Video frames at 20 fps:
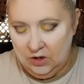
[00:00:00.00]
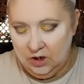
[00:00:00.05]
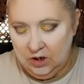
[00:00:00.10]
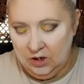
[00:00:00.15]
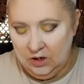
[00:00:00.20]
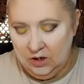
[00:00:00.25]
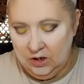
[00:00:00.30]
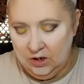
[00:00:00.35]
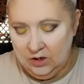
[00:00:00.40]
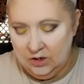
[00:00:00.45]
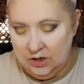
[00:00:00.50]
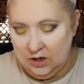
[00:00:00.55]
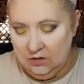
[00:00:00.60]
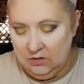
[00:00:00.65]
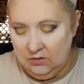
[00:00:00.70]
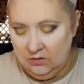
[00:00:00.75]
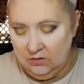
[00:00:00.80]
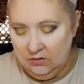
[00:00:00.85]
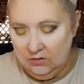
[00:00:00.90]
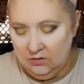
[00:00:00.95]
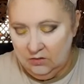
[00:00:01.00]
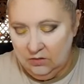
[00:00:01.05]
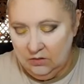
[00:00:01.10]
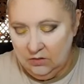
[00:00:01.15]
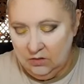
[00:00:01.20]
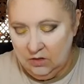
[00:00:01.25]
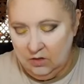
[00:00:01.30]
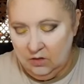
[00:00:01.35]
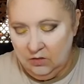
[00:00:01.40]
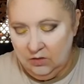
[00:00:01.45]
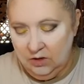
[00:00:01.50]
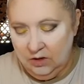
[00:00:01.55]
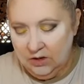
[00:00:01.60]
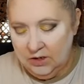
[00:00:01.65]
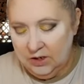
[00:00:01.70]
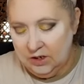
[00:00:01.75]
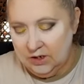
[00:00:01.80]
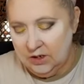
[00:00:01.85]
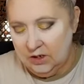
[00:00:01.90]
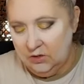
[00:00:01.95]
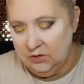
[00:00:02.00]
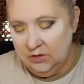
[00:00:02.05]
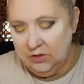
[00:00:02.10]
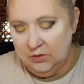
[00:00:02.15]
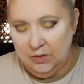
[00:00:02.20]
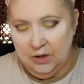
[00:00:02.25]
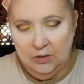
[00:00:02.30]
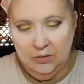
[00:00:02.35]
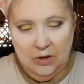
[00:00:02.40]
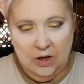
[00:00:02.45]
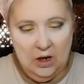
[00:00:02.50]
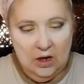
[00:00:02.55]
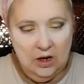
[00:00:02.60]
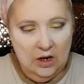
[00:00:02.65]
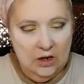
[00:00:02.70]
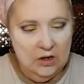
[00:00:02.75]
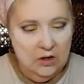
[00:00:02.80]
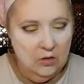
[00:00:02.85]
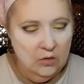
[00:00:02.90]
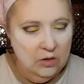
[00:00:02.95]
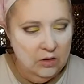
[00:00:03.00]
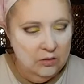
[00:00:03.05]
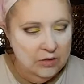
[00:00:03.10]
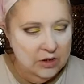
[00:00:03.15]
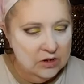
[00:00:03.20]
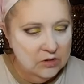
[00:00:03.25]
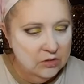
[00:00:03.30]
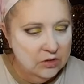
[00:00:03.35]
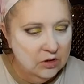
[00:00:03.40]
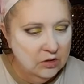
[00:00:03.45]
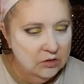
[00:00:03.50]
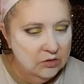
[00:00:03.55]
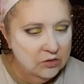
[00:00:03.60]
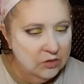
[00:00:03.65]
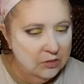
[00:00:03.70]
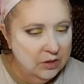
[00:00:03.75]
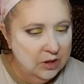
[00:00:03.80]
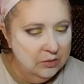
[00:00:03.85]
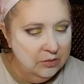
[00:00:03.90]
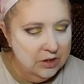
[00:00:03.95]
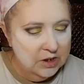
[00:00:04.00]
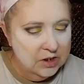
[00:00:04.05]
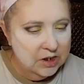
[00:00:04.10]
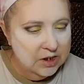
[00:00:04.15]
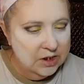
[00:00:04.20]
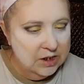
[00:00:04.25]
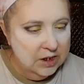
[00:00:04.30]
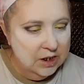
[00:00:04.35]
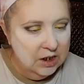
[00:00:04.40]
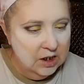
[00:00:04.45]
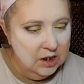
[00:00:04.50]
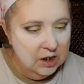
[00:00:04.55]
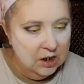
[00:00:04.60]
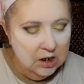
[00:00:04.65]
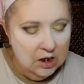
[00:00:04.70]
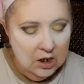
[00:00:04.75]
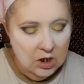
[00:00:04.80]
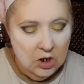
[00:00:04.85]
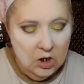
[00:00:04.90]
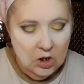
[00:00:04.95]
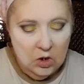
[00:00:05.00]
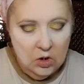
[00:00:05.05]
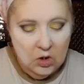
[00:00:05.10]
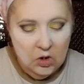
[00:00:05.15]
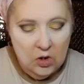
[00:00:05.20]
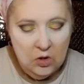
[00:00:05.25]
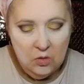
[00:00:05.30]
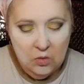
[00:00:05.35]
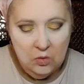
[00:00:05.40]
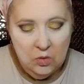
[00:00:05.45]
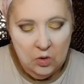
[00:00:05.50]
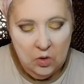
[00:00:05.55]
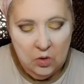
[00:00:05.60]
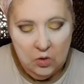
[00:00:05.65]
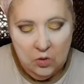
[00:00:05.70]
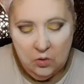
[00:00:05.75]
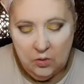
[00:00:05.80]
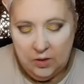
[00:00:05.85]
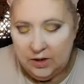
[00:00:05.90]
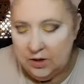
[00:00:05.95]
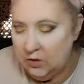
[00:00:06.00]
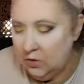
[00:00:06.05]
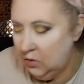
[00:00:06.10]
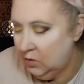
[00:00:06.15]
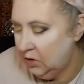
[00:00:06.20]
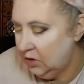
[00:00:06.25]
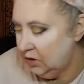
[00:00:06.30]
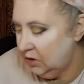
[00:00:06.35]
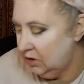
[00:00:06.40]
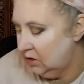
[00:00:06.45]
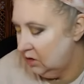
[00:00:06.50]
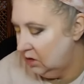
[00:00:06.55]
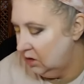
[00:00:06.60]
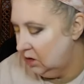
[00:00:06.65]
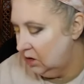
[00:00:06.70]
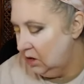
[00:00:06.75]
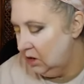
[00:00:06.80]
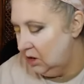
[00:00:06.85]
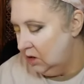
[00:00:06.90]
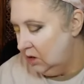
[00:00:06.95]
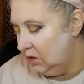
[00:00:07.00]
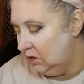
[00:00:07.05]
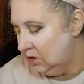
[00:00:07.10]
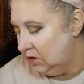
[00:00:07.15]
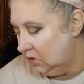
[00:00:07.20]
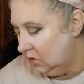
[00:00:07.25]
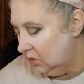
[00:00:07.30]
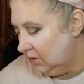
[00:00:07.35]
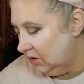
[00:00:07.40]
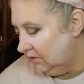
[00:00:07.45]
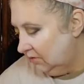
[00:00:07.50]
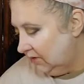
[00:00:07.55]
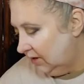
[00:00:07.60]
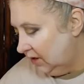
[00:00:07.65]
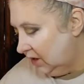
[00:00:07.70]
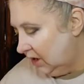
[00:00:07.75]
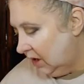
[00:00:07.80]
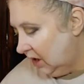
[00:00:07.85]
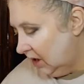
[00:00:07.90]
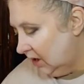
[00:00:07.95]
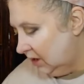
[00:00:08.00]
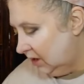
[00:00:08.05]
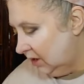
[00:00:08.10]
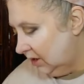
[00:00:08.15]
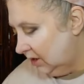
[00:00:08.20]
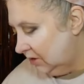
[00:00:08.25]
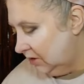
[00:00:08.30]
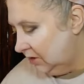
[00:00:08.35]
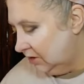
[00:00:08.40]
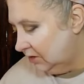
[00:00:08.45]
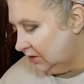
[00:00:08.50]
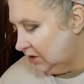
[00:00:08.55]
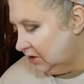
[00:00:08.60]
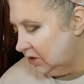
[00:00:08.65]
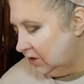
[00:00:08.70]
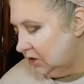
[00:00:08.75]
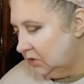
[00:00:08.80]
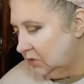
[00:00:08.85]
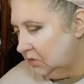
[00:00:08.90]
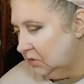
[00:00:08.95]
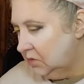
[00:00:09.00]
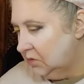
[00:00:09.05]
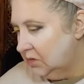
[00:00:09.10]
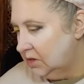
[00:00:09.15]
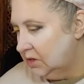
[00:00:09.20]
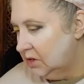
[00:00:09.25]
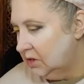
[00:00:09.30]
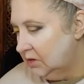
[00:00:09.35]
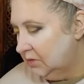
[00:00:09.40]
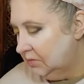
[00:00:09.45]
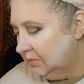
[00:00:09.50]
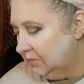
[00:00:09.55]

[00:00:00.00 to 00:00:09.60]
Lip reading: check this out. Oh, because that's a loose pigment. I don't want to mess with loose pigments today. No, I don't. So I'm going to find a highlighter to use.